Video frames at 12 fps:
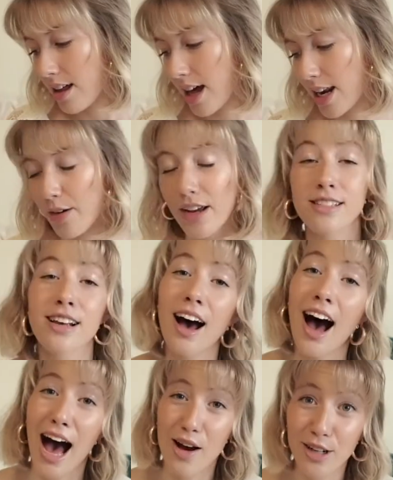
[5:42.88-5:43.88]
Anyways,
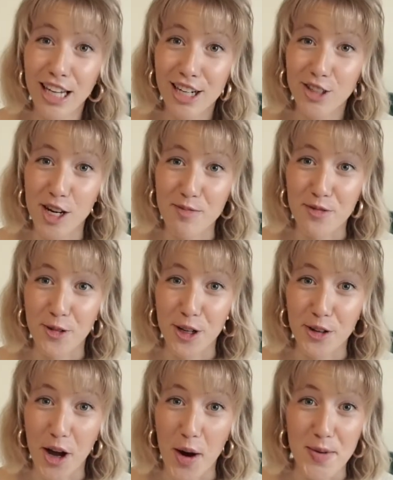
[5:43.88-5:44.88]
I would get in shape before
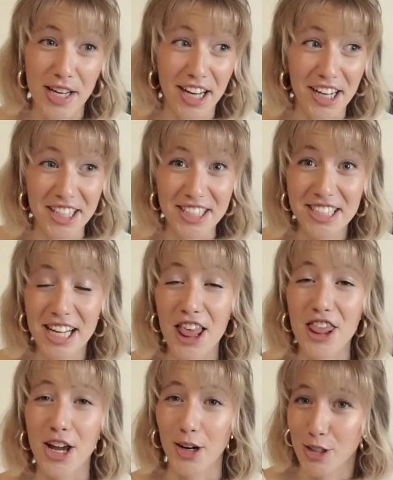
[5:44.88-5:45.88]
you go because
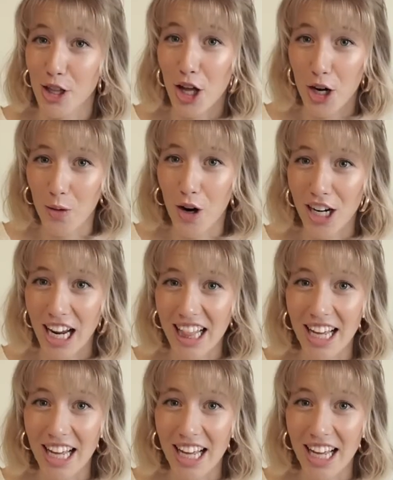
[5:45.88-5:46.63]
there's a lot of walking.